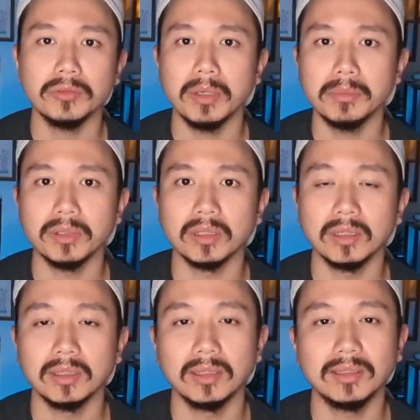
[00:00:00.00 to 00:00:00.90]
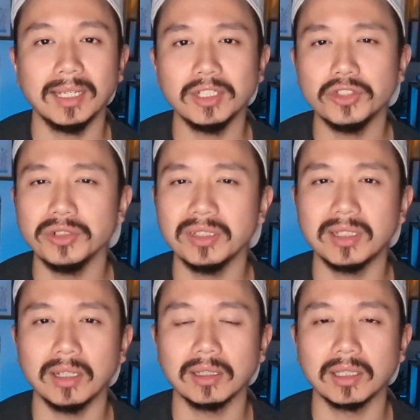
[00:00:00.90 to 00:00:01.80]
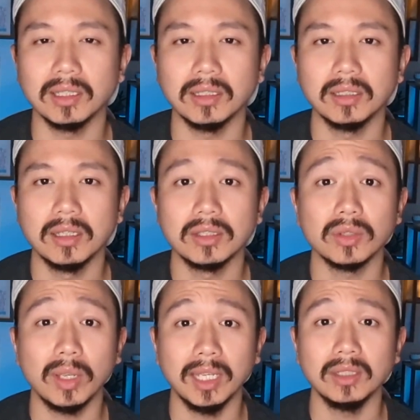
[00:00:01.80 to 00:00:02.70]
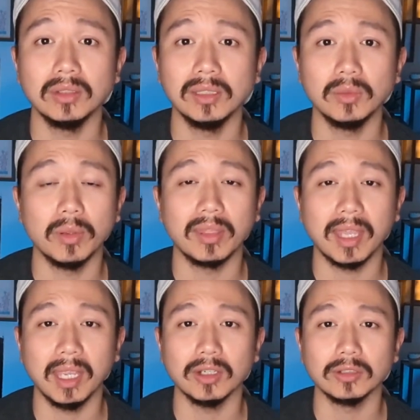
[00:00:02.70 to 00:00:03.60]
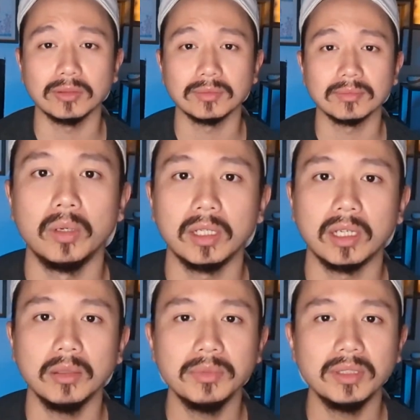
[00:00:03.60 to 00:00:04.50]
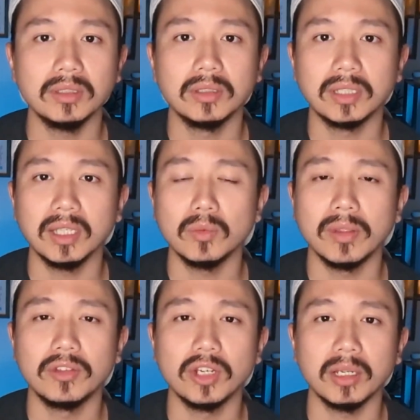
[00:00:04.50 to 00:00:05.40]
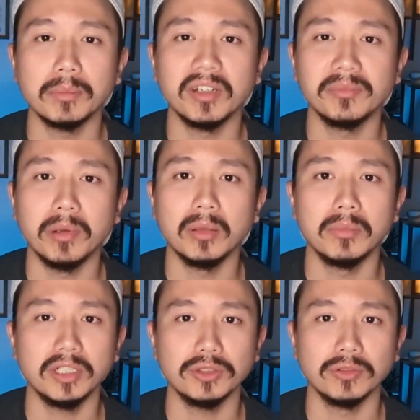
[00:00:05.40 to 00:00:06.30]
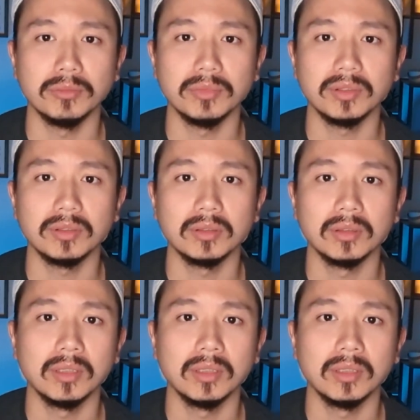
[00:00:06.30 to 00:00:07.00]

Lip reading: remember, the texture is delicate, so handle it with care. When it comes to cooking with giant puffball mushrooms,